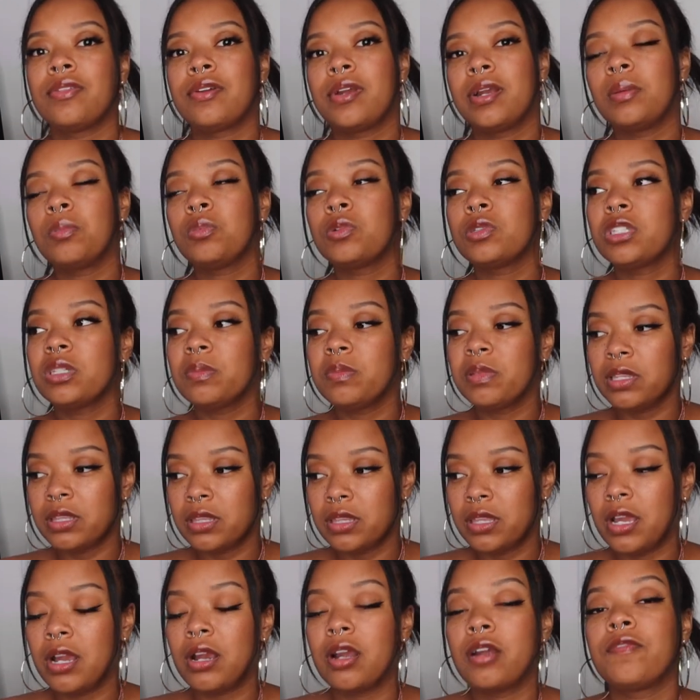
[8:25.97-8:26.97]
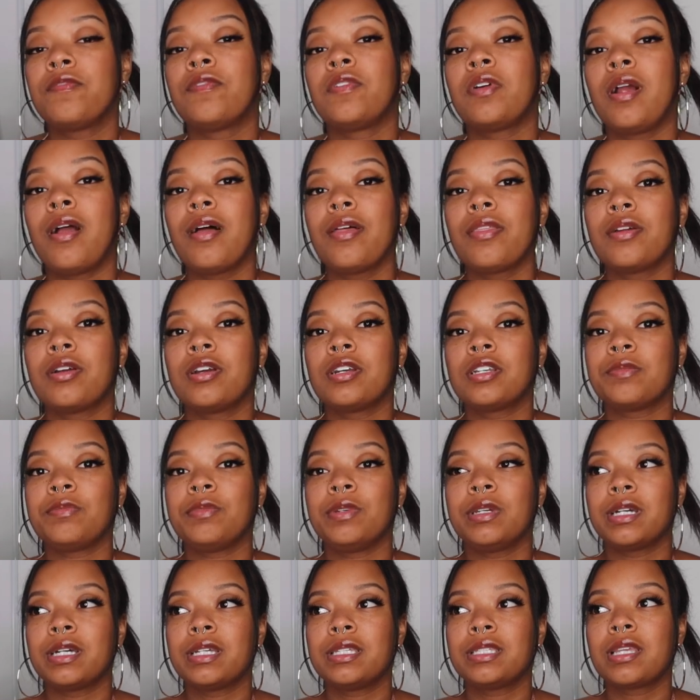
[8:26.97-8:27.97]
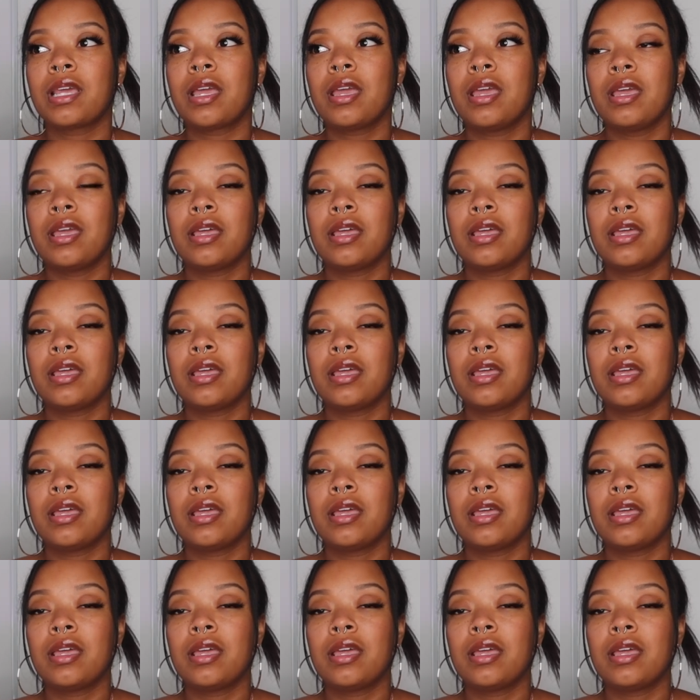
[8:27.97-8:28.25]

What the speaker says: They're able to be there for others because